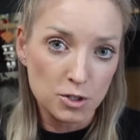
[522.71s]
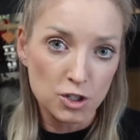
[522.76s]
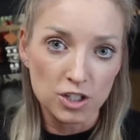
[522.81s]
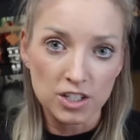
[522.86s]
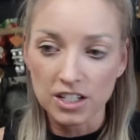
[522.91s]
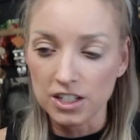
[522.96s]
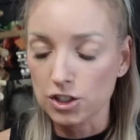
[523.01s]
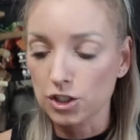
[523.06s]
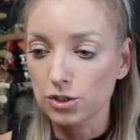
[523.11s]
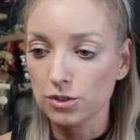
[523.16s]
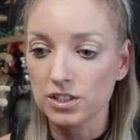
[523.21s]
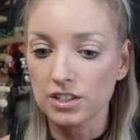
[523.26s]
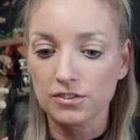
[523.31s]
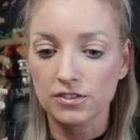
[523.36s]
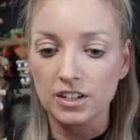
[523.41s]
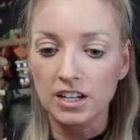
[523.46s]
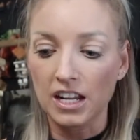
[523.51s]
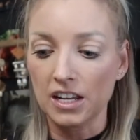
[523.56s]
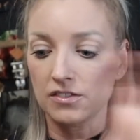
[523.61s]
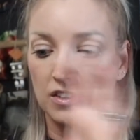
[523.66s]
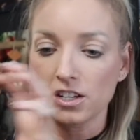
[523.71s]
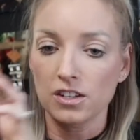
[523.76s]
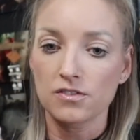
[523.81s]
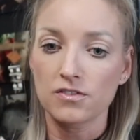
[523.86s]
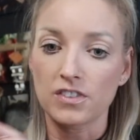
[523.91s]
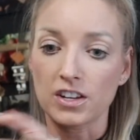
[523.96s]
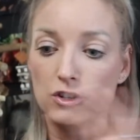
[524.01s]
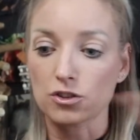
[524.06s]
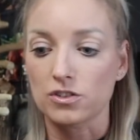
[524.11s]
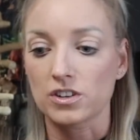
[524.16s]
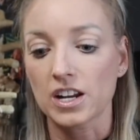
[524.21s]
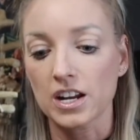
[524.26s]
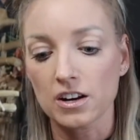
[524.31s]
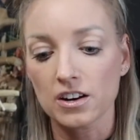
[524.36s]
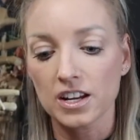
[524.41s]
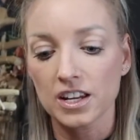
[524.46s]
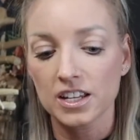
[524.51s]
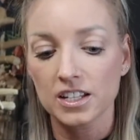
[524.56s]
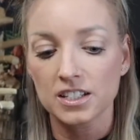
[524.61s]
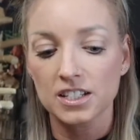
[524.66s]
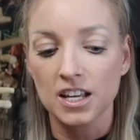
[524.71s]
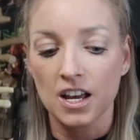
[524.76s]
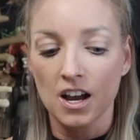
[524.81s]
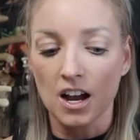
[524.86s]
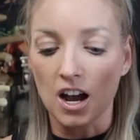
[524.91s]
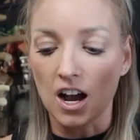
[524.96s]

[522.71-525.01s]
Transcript: She did 2 different avian veterinarians.